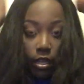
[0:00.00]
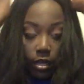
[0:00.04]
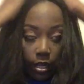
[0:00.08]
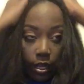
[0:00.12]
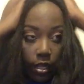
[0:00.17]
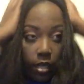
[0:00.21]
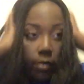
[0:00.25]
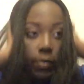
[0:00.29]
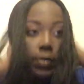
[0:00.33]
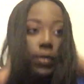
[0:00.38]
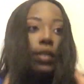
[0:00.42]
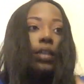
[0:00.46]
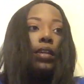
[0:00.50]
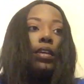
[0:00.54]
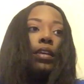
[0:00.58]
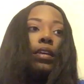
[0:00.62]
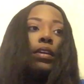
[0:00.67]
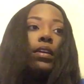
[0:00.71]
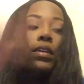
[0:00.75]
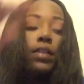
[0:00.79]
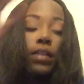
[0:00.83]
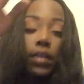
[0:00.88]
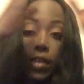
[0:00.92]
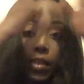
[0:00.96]
that'll be
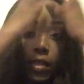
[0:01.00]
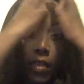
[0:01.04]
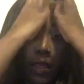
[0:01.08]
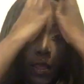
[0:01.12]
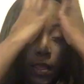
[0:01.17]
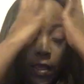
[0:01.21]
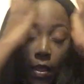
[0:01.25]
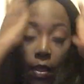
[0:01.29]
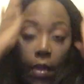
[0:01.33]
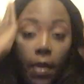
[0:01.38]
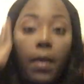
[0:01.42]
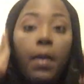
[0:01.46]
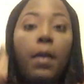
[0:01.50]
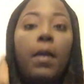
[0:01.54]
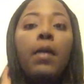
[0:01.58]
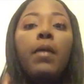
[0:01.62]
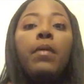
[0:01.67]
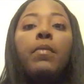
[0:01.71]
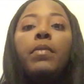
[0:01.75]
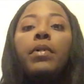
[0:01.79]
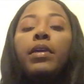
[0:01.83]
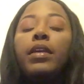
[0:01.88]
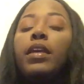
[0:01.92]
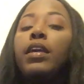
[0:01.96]
it.
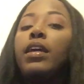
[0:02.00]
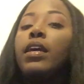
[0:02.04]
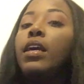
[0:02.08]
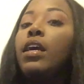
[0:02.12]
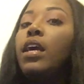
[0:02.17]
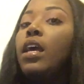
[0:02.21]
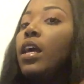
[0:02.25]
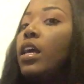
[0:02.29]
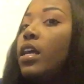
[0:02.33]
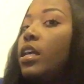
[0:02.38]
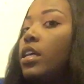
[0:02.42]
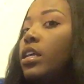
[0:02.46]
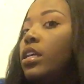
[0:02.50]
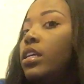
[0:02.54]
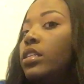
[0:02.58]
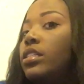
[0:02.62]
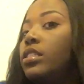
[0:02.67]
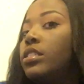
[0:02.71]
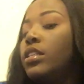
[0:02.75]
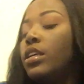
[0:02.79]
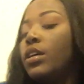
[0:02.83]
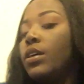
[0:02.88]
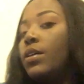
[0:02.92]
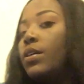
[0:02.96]
But yeah,
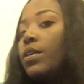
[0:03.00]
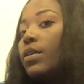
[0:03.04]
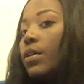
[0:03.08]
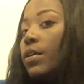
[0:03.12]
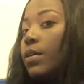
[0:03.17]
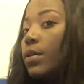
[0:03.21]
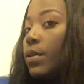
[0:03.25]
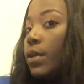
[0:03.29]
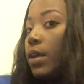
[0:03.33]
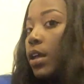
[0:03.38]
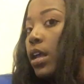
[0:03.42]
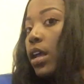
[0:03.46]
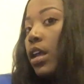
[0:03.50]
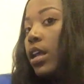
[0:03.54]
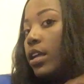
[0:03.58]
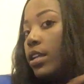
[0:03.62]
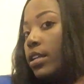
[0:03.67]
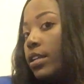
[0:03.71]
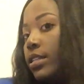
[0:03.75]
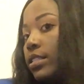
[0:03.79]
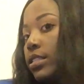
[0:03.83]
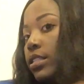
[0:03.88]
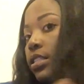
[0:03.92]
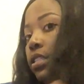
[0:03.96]
so
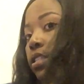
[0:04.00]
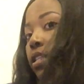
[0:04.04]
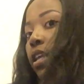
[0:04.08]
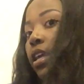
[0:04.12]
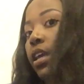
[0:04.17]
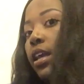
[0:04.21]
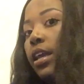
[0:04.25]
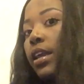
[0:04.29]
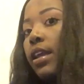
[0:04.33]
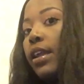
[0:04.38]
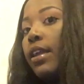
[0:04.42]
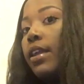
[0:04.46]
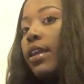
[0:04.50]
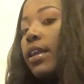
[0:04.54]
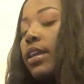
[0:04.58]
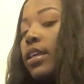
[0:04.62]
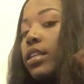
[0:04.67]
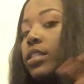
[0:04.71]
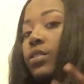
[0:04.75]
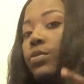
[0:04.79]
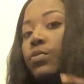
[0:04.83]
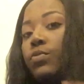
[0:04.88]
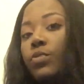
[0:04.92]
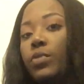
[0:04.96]
this is the hair.
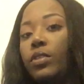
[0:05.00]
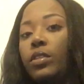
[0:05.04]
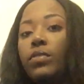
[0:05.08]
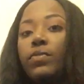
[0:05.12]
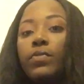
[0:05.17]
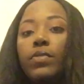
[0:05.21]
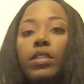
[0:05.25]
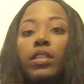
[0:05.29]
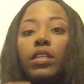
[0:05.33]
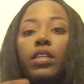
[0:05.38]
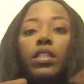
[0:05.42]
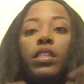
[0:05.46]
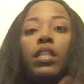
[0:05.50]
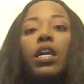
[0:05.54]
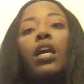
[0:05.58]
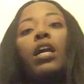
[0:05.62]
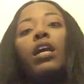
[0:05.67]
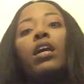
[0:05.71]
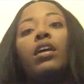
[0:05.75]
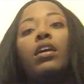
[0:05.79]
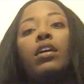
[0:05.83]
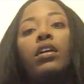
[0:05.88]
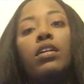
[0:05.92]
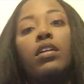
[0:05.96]
It's really, really
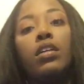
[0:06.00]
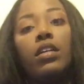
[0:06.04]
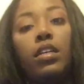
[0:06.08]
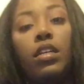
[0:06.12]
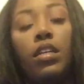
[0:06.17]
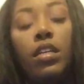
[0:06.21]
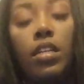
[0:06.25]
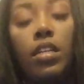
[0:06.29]
long.